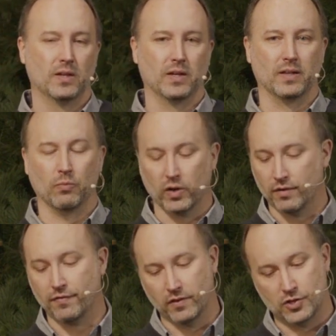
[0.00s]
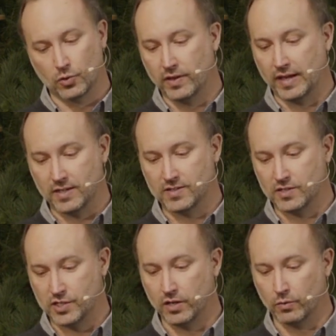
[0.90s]
And what a fun joy that is to
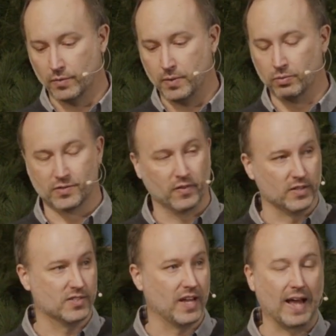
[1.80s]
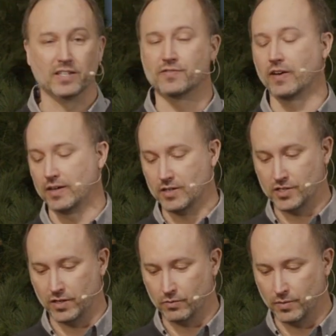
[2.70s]
share it with people. It's very satisfying to
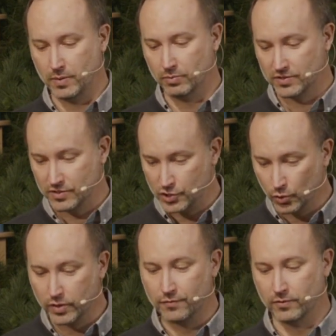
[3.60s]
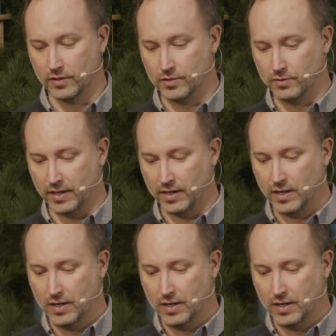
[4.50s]
share it with people. It's joyful to do that.